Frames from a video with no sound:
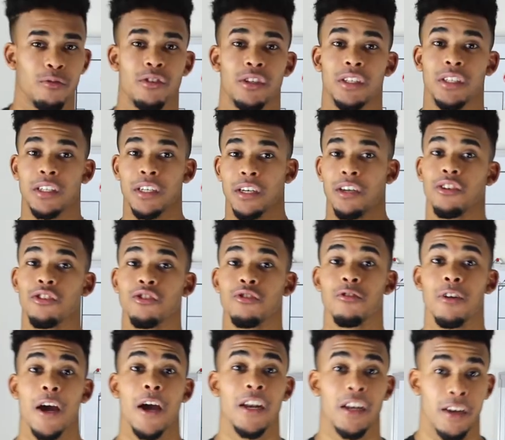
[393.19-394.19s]
They were still
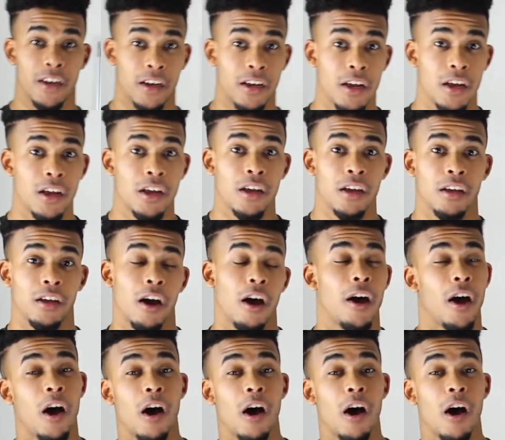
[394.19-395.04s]
trying to uh,